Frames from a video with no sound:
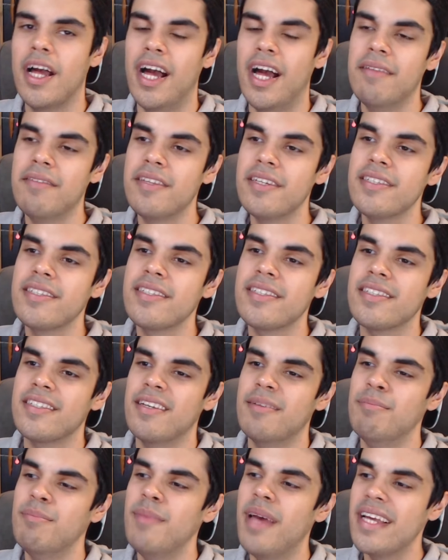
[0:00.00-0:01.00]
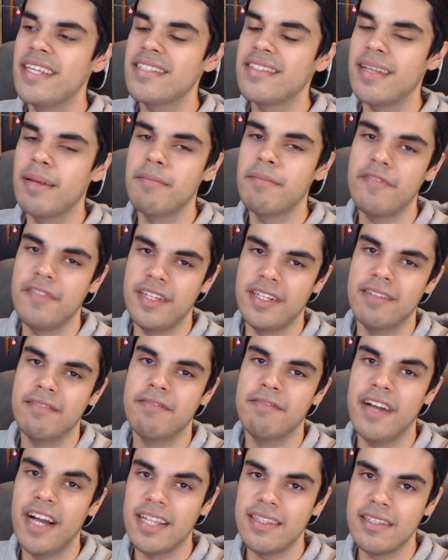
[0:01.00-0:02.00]
and this makes them feel
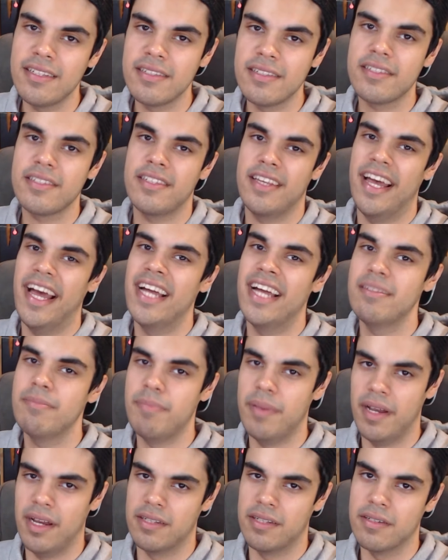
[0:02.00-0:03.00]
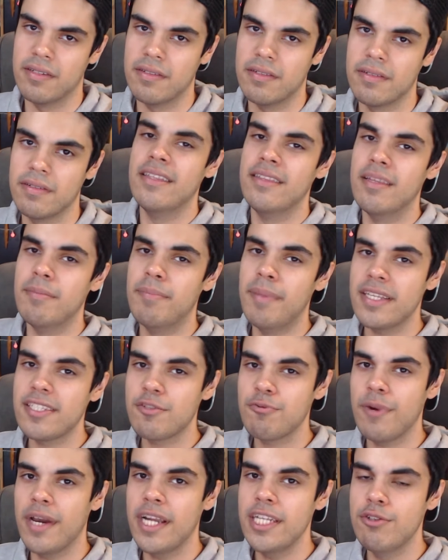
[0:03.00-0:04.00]
valid and better. The
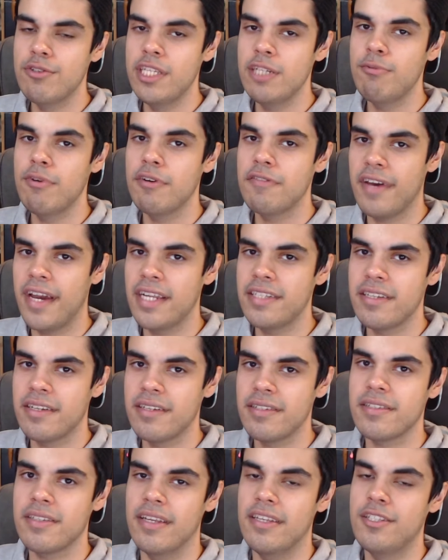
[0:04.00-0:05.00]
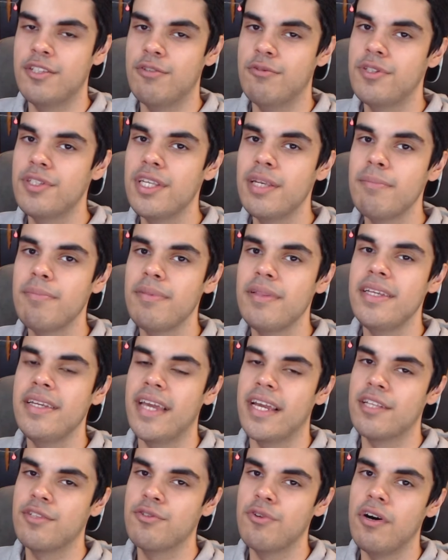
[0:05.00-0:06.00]
best way to deal with haters is to simply
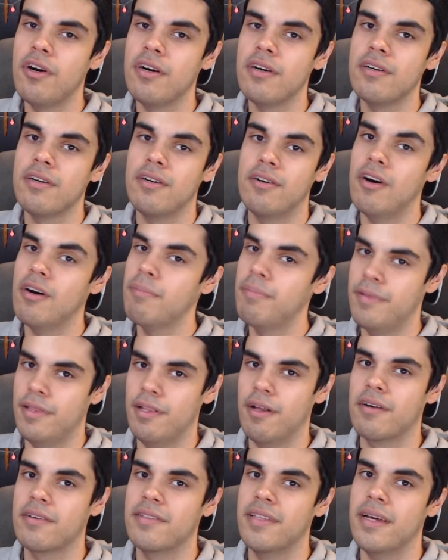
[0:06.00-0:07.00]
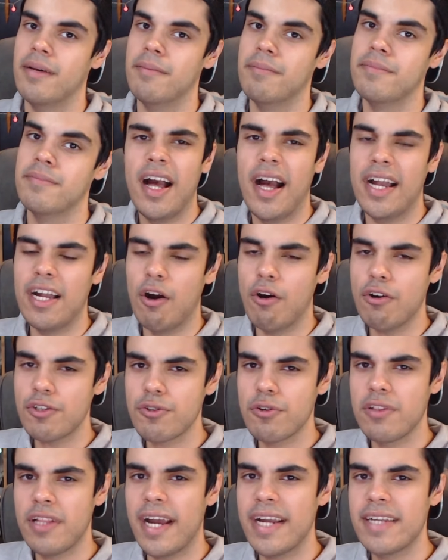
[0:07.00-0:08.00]
ignore or block them. I
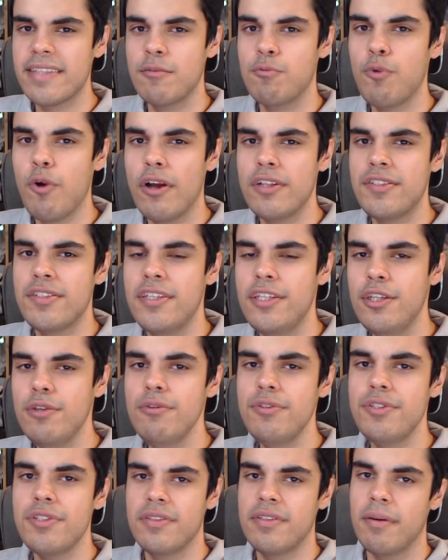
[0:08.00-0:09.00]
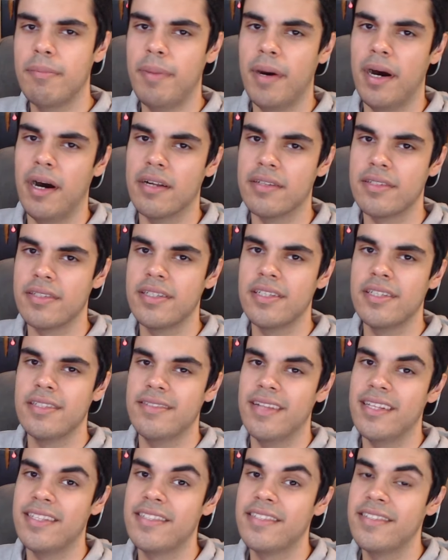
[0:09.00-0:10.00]
also like the words he used in the part.
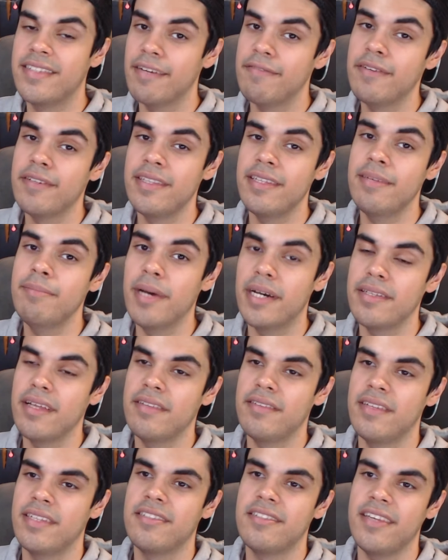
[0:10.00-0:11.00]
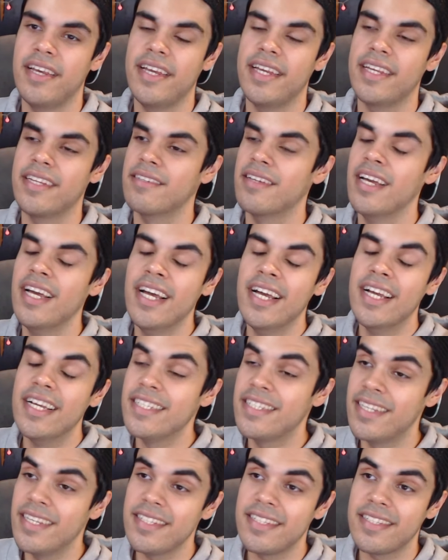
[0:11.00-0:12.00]
That's definitely better than saying
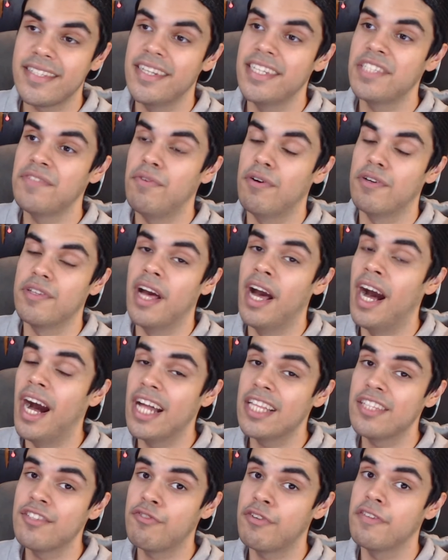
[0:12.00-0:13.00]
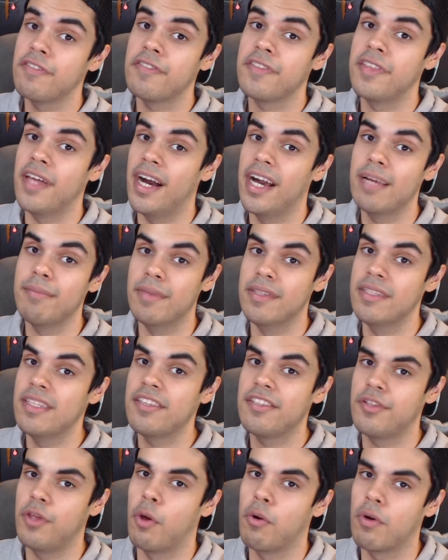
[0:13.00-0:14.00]
sisters for the 100th time in a
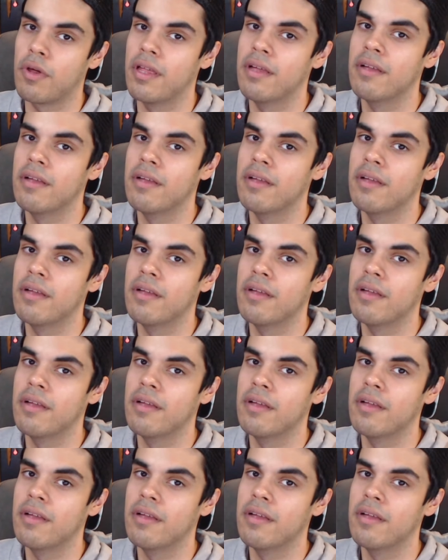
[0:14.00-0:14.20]
song.